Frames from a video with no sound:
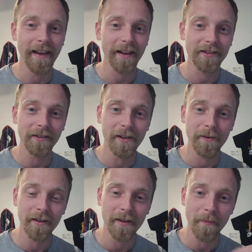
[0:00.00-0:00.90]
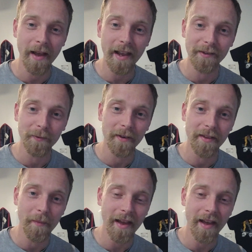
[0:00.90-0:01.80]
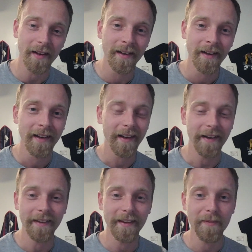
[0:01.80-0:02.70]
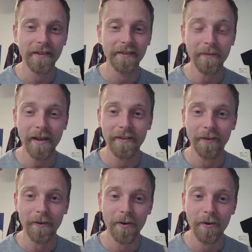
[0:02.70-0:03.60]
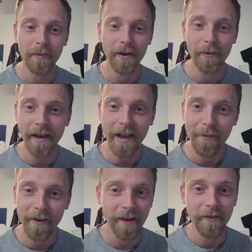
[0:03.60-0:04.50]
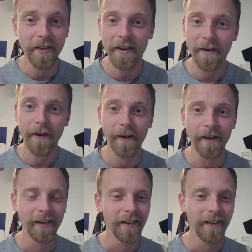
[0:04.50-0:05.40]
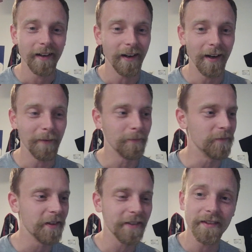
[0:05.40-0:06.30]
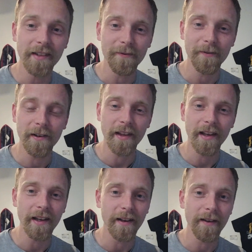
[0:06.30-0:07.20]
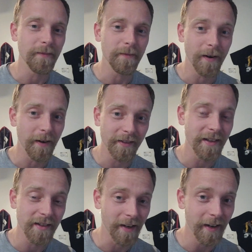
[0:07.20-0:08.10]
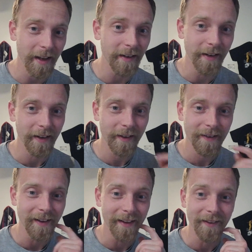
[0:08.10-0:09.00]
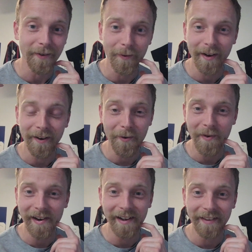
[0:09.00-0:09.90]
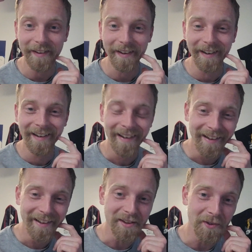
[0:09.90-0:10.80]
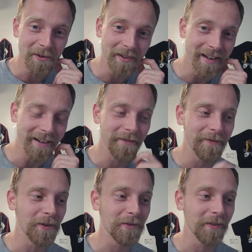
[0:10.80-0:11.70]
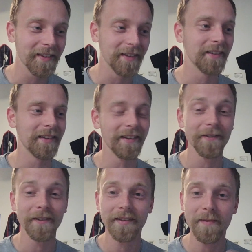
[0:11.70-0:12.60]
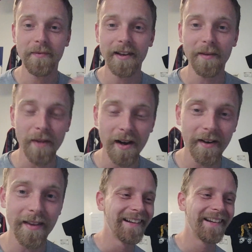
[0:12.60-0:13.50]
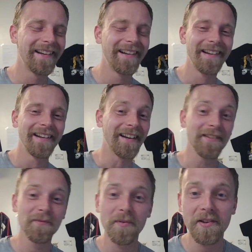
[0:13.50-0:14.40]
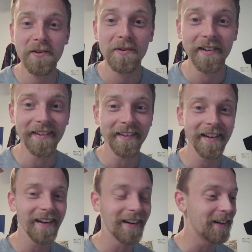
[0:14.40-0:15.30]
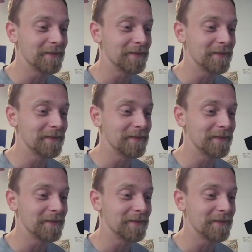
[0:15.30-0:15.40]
they actually go on campaigns with the men, and they basically make their home away wherever they are. There's a scene where they are stationed in India, and they're all wearing the local Indian folk dresses. They do the same thing in Mali. That's pretty cool, isn't it?